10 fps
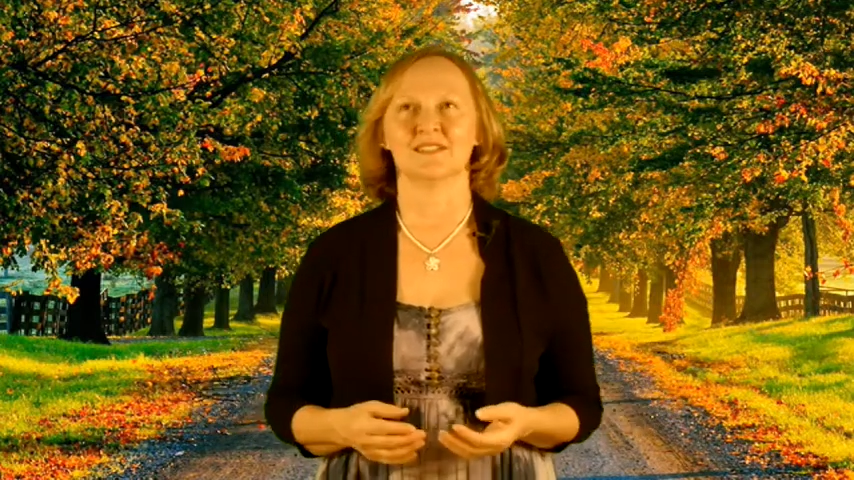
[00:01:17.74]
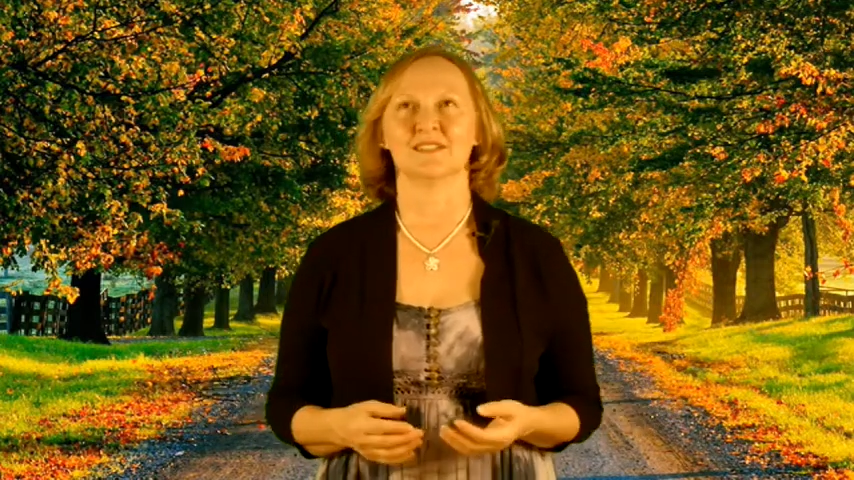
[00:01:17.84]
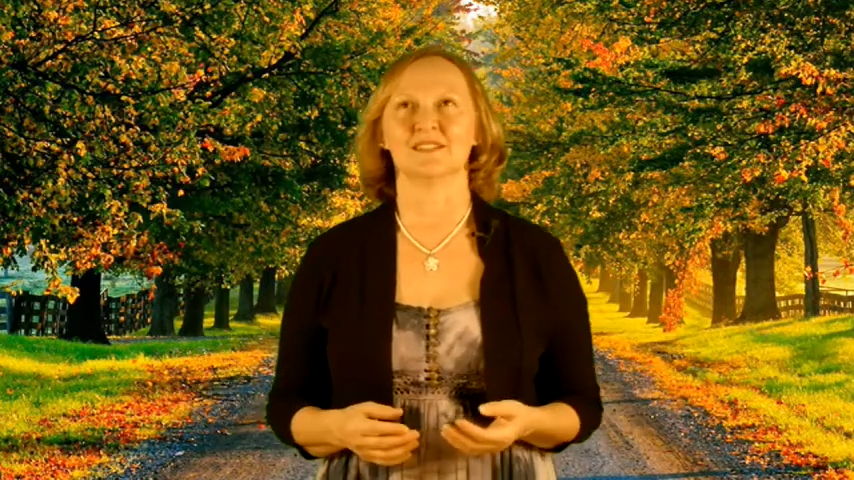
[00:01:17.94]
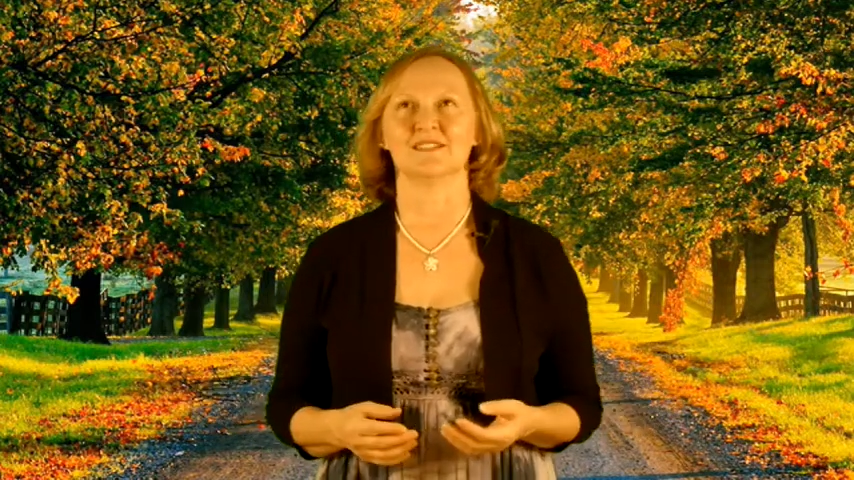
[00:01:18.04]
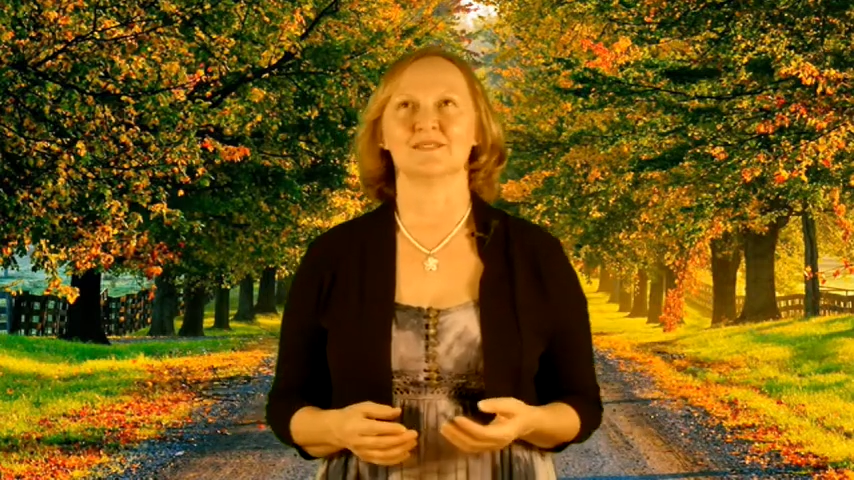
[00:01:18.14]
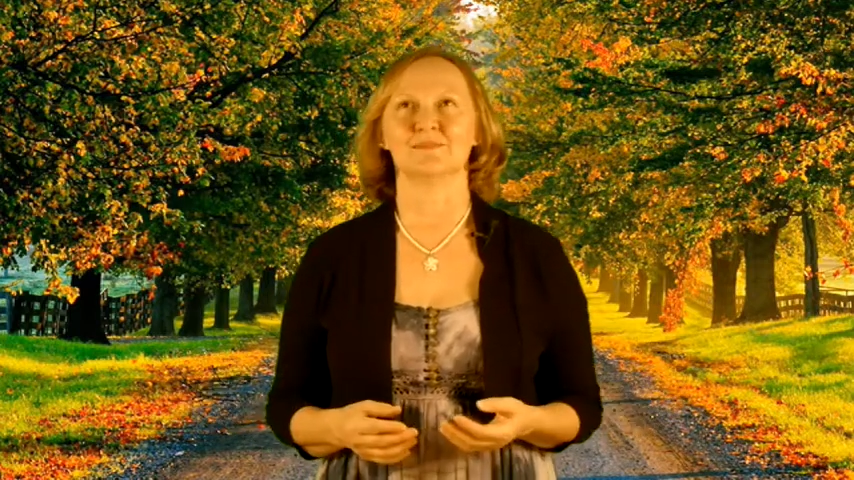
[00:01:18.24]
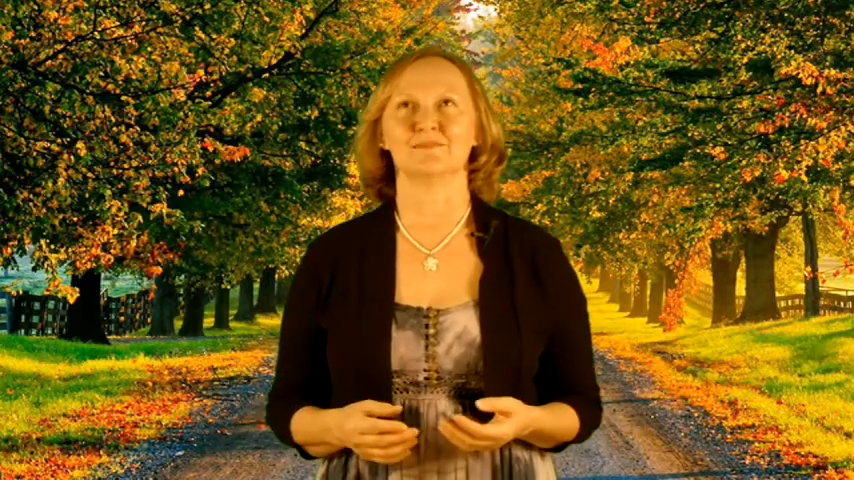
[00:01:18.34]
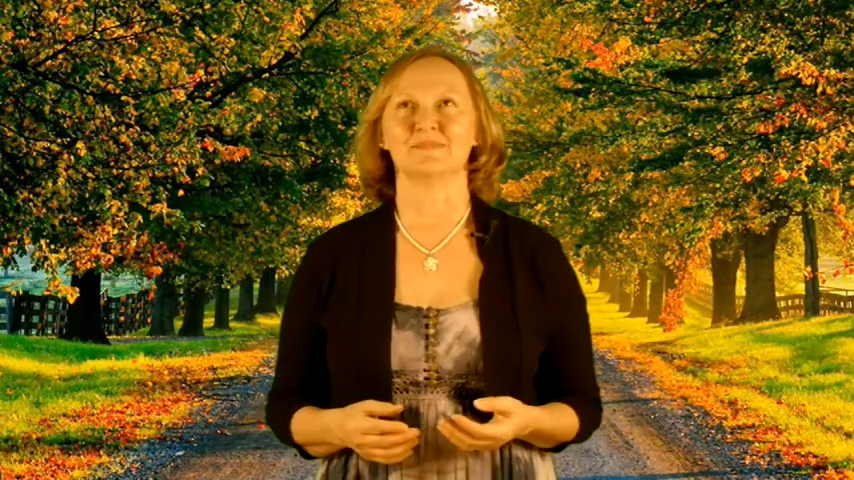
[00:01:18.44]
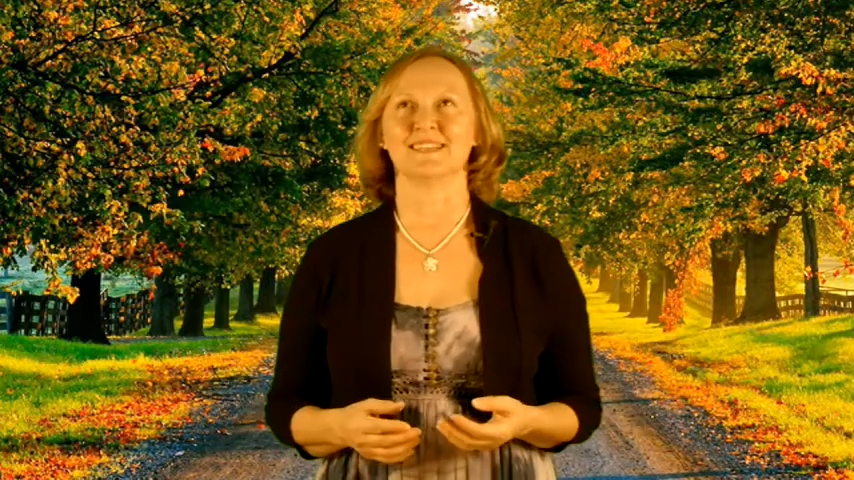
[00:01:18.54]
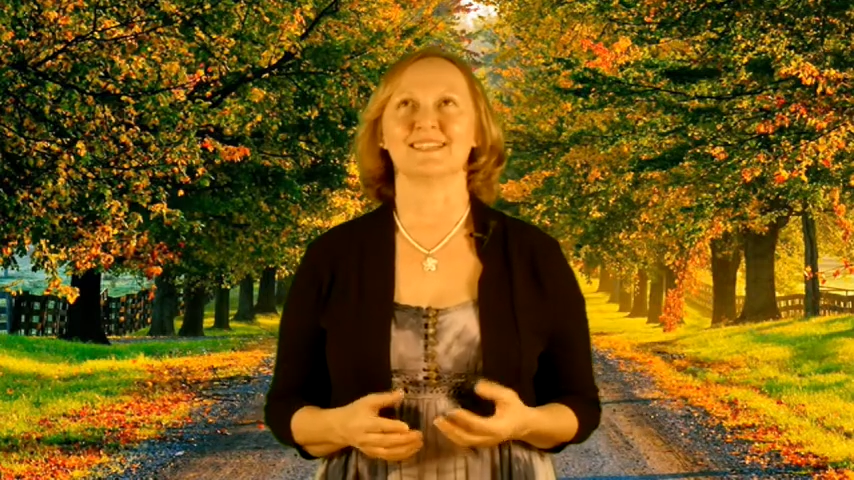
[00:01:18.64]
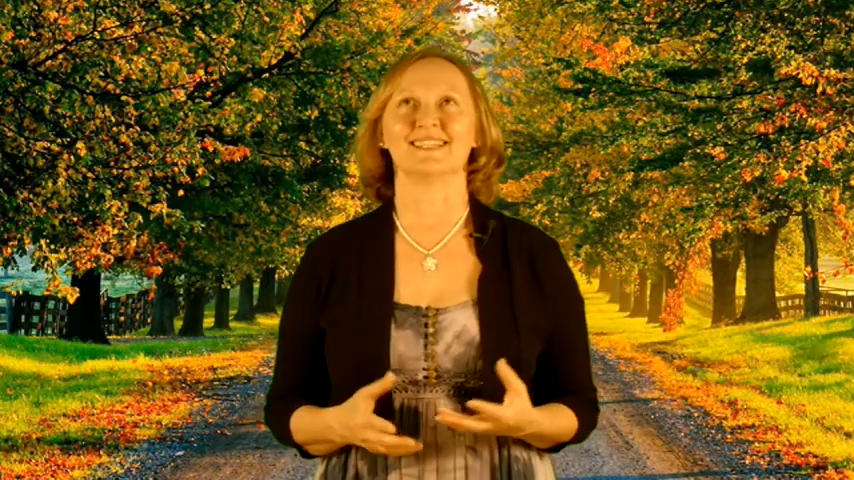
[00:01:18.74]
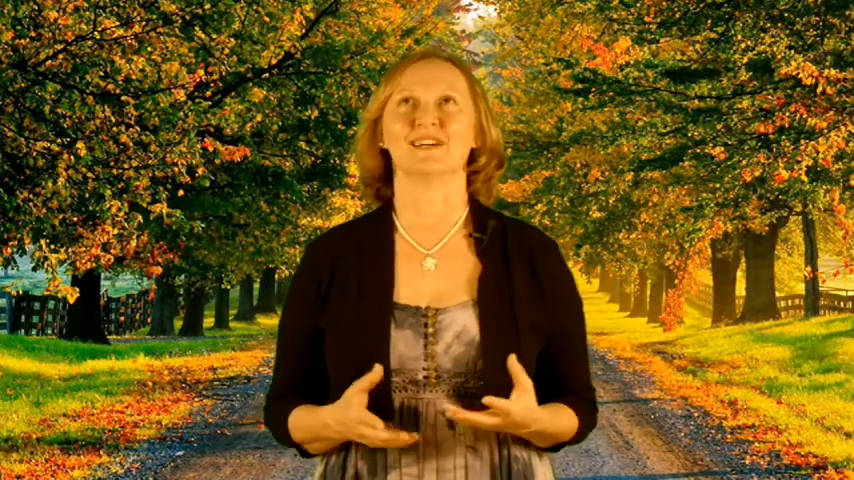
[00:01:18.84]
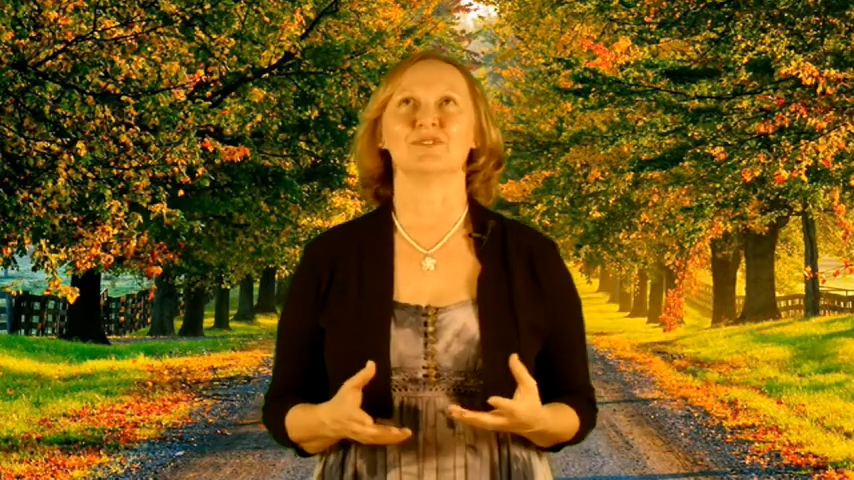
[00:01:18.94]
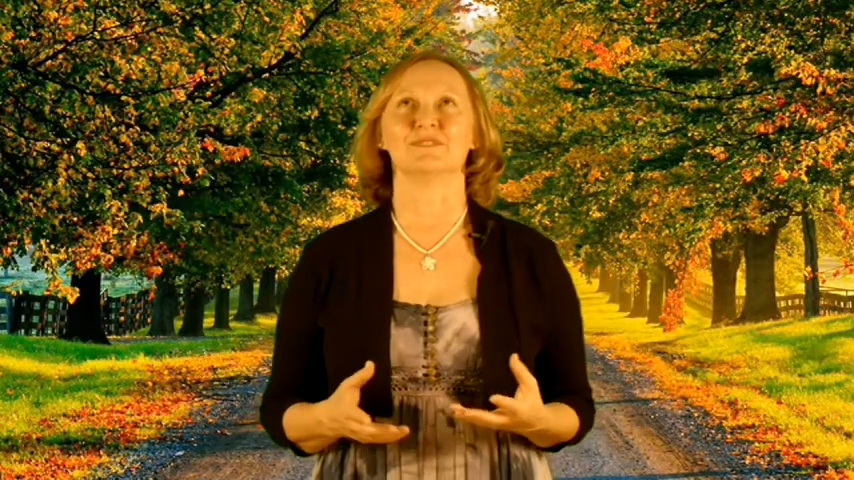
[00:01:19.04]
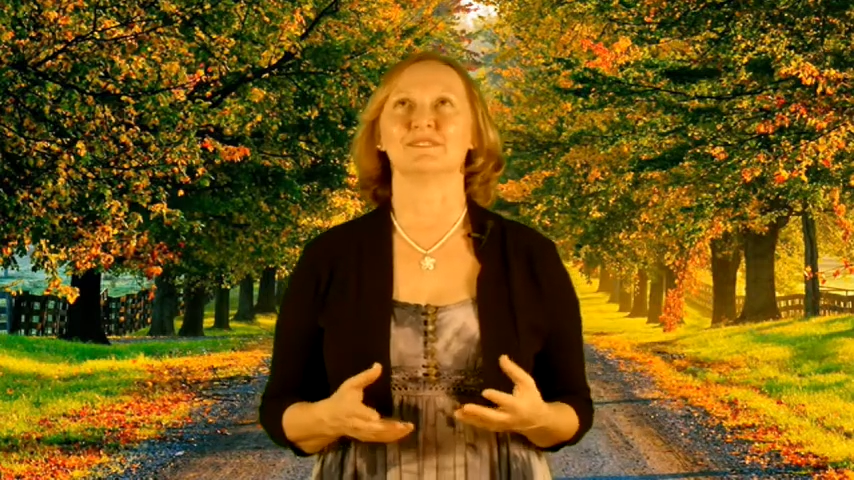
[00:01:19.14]
I get
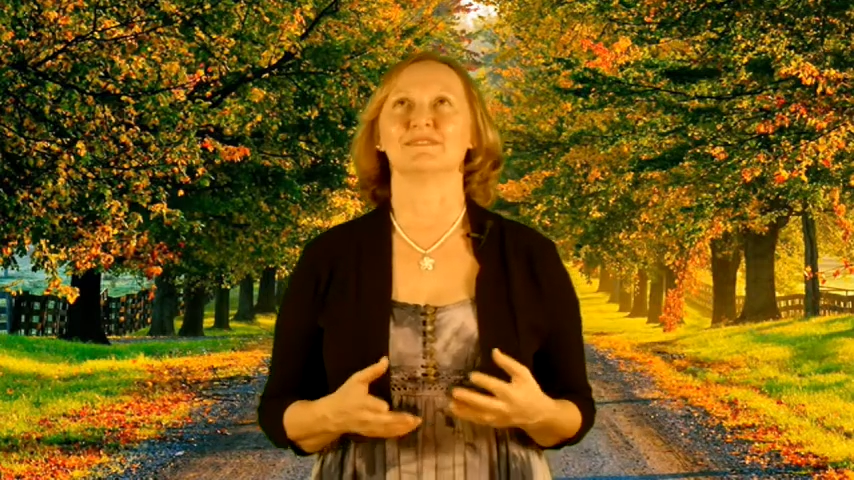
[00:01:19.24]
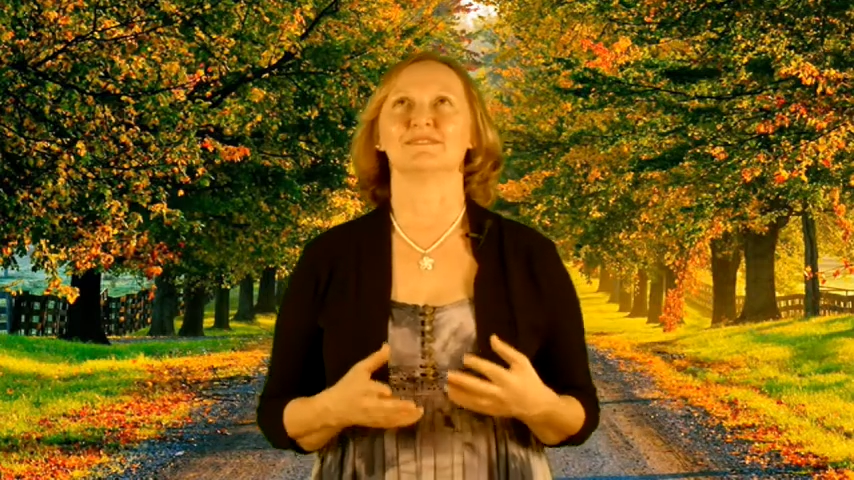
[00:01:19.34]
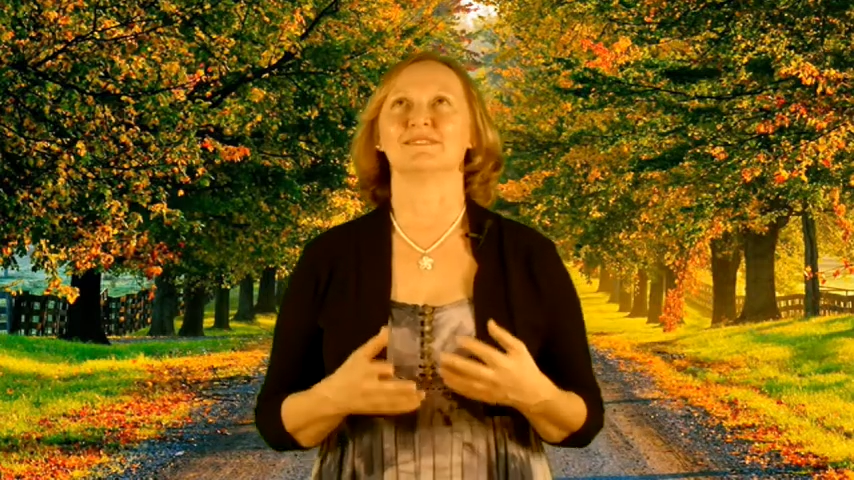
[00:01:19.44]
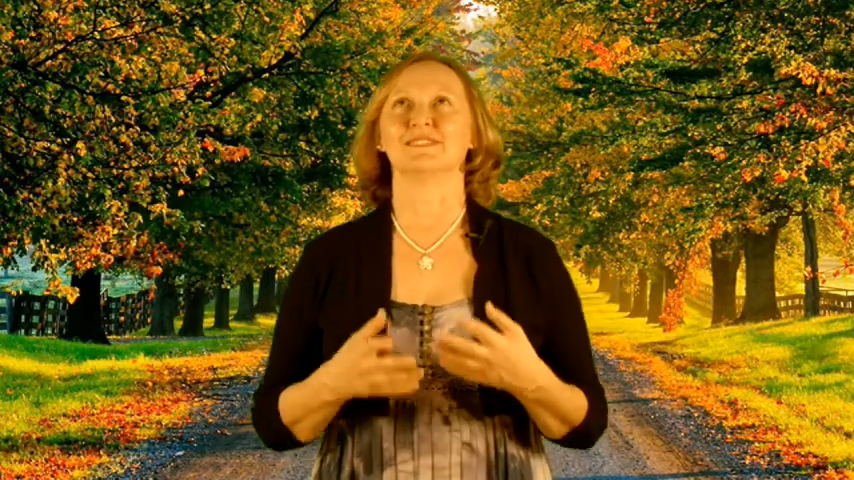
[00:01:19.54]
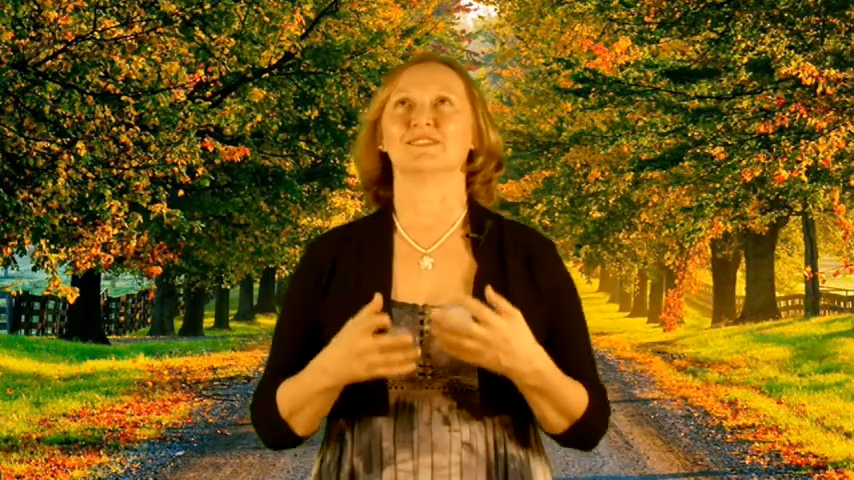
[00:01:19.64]
out and,